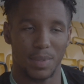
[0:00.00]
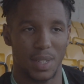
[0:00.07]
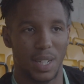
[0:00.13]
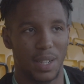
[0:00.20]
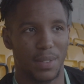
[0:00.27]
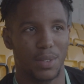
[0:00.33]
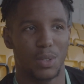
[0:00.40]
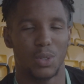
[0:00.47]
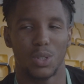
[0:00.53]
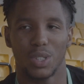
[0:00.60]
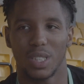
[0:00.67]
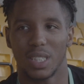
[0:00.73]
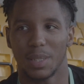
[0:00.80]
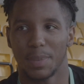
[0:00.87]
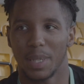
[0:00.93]
Yeah, of
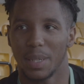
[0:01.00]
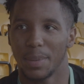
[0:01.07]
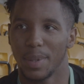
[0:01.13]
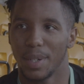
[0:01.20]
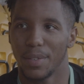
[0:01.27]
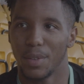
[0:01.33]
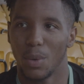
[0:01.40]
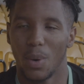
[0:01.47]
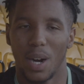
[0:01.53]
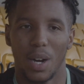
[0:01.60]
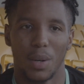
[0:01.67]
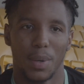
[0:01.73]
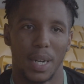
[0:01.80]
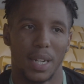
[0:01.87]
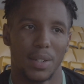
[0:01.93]
course. It's been a bit of a
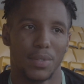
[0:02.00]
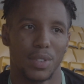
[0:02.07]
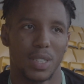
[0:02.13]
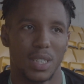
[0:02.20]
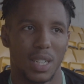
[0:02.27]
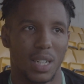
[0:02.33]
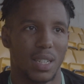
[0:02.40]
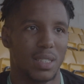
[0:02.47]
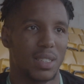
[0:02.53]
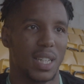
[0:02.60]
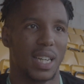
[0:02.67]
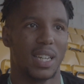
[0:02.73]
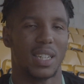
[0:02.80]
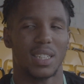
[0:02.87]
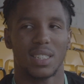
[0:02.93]
while, like, obviously
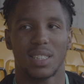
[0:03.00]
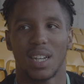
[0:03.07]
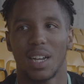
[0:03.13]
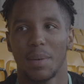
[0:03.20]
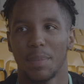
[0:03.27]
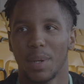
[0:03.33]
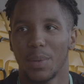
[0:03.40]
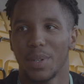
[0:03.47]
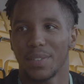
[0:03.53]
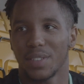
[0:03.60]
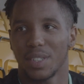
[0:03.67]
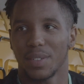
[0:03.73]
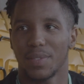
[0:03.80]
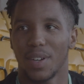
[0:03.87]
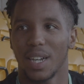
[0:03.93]
taking its time, but we have
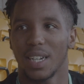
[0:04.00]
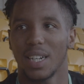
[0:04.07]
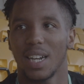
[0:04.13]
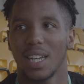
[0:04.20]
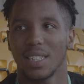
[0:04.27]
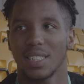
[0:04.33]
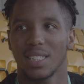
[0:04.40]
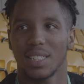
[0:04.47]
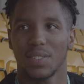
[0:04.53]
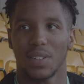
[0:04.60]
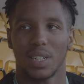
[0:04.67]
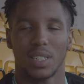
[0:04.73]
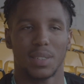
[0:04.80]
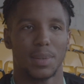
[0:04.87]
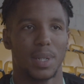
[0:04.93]
to finalise these things.